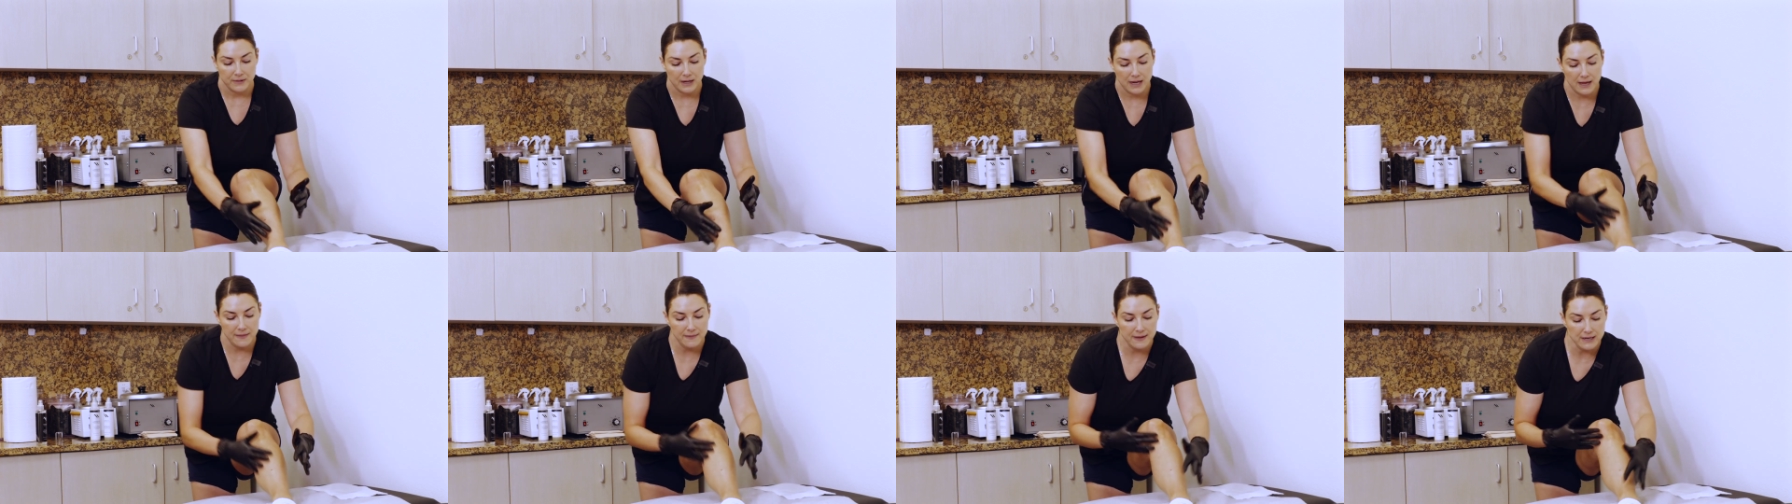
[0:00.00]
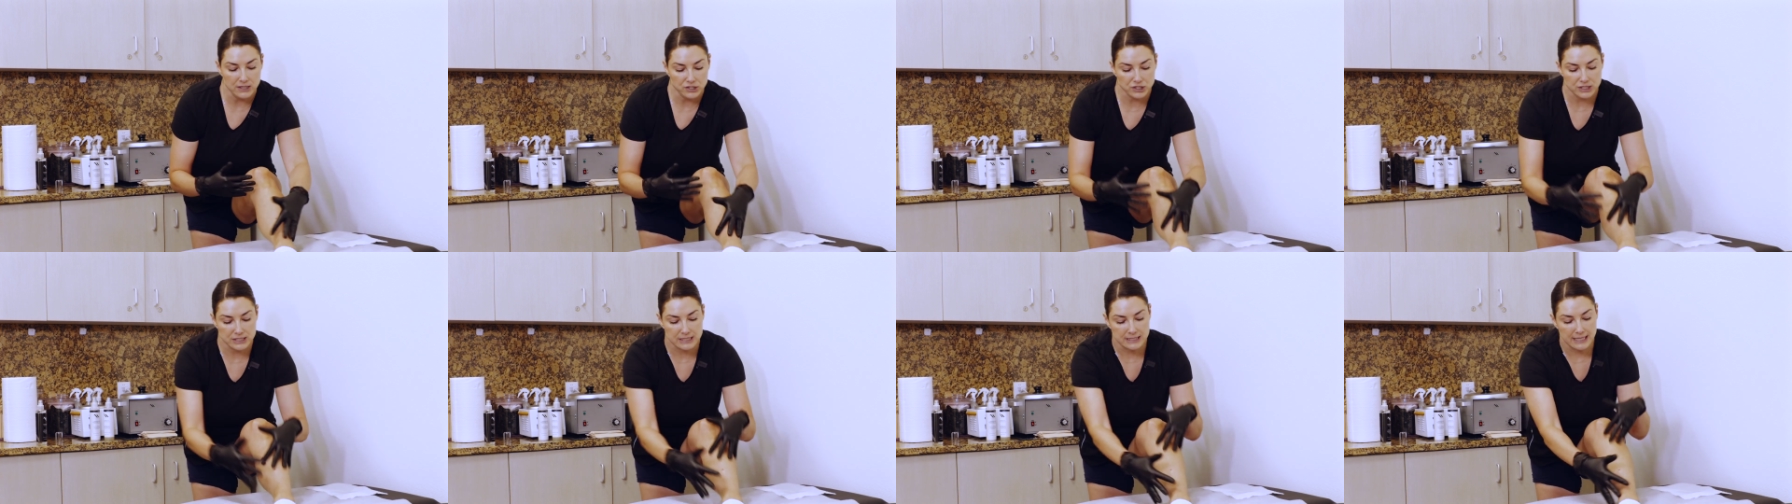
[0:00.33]
And
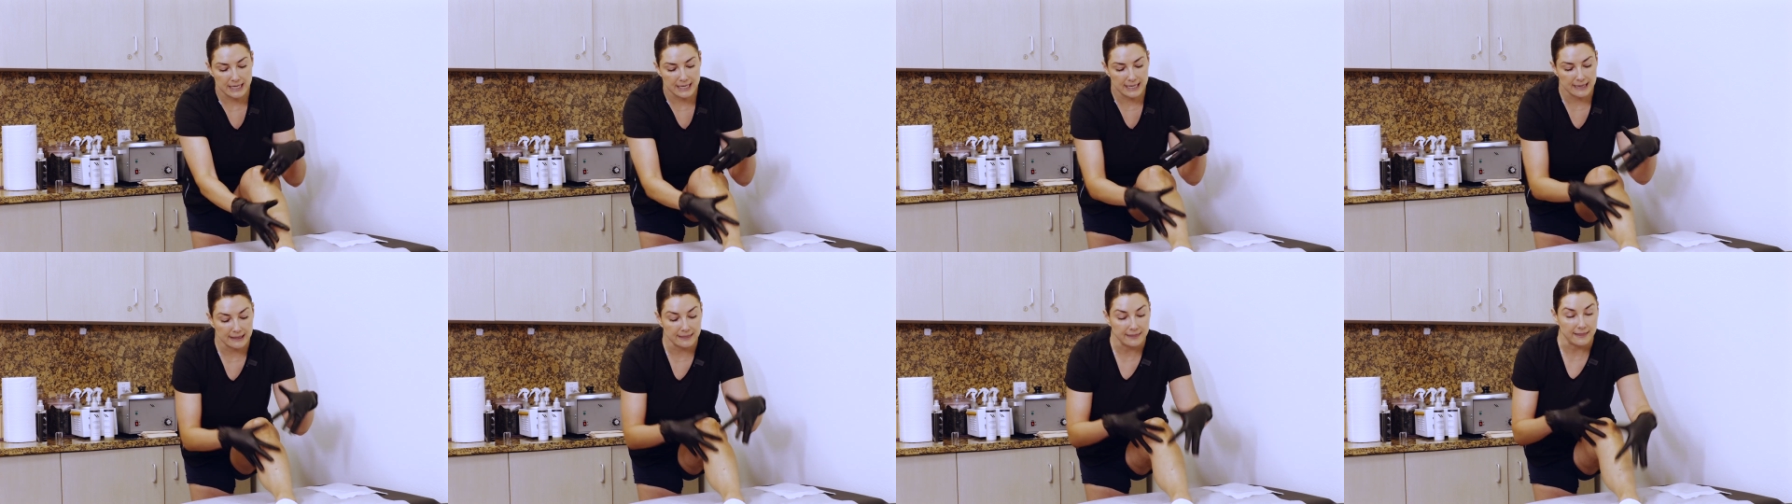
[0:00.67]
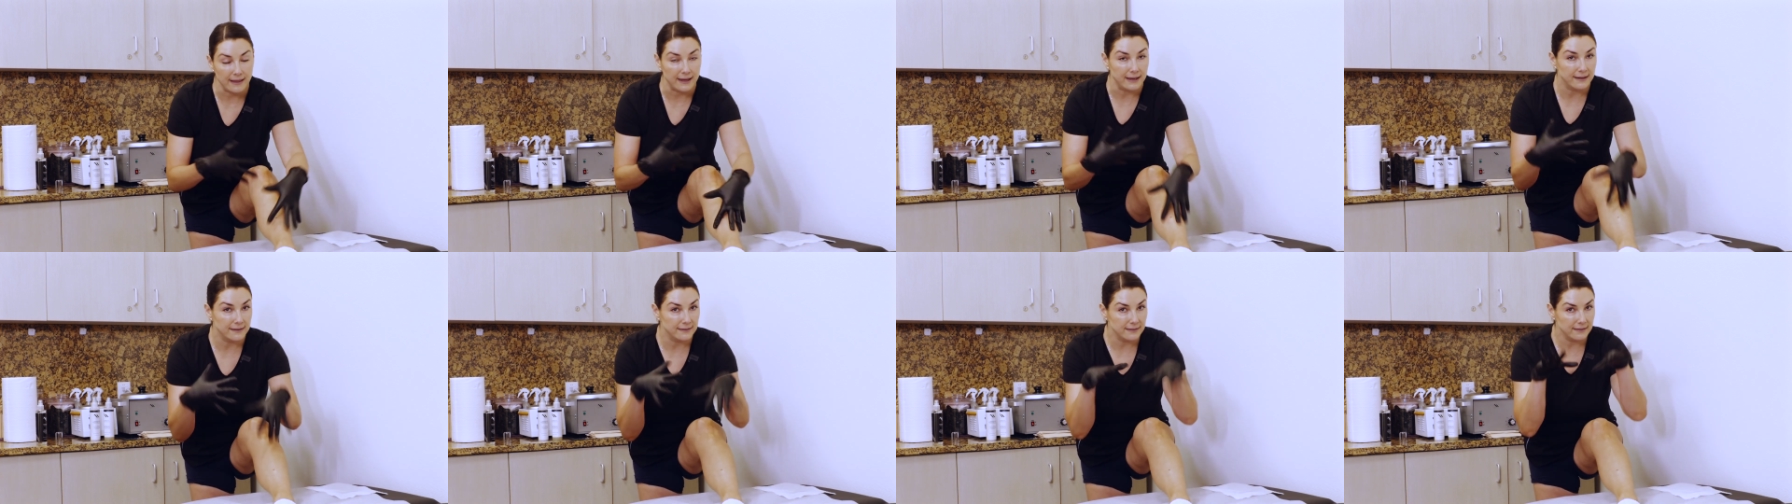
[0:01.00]
then just like
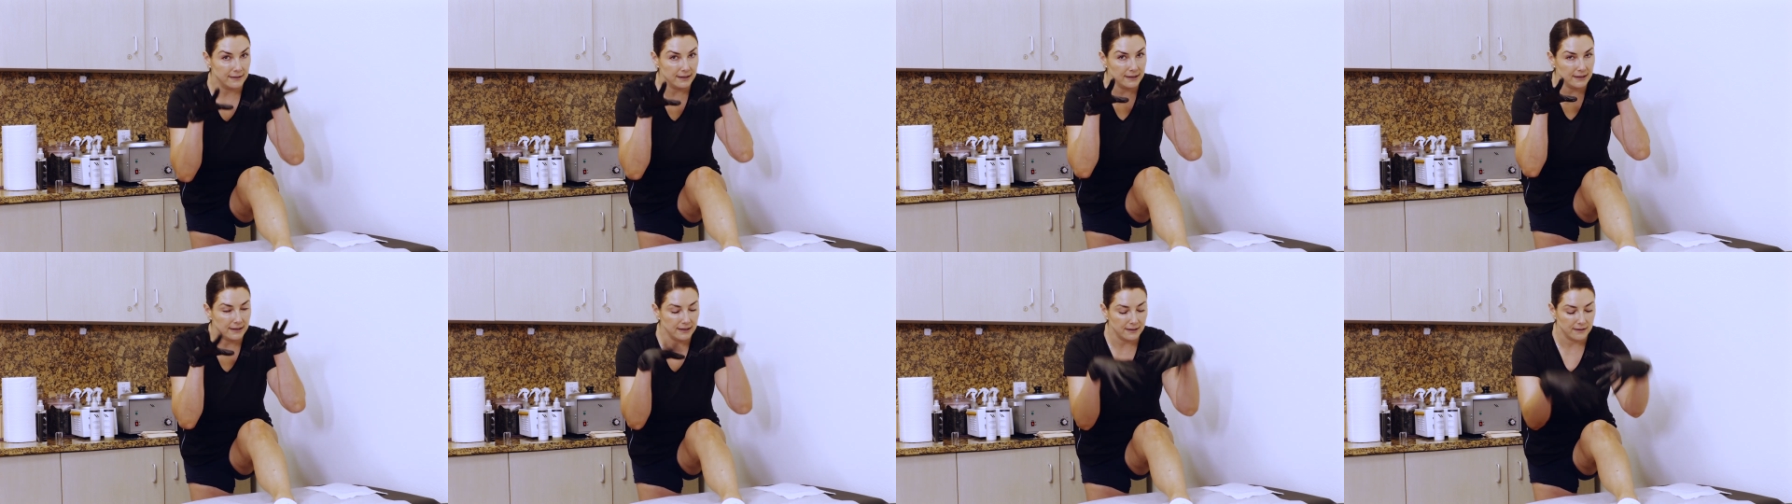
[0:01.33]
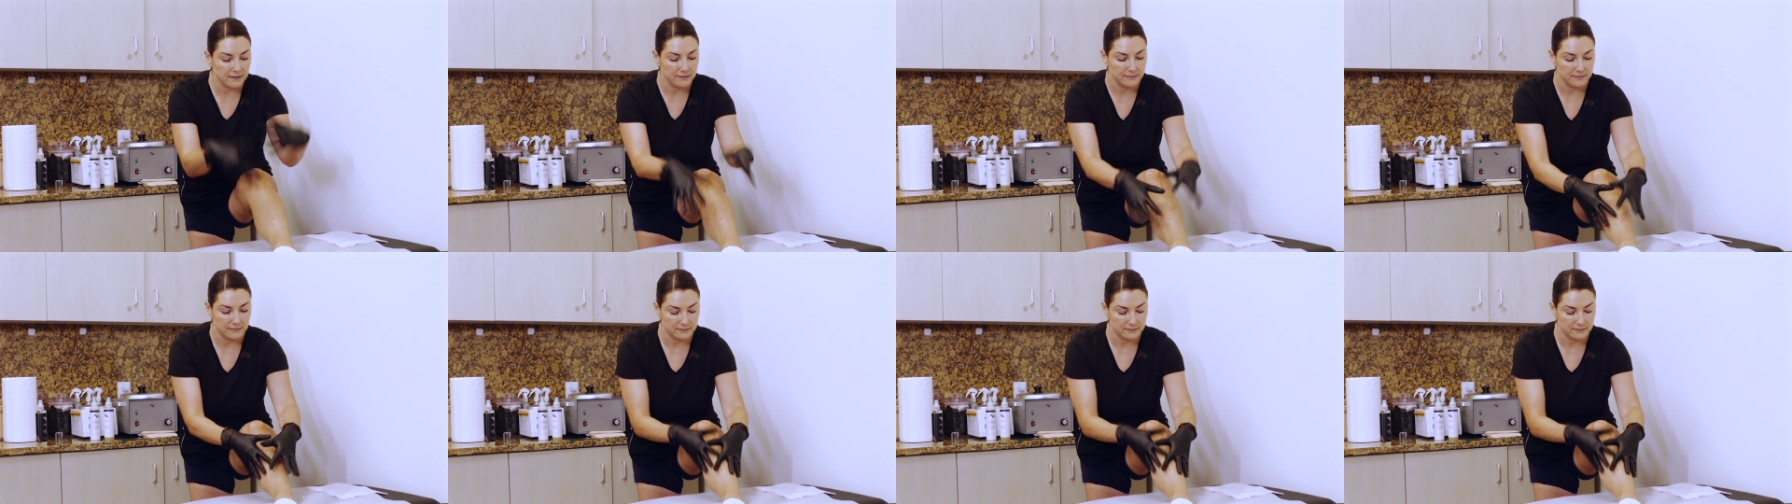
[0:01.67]
lightly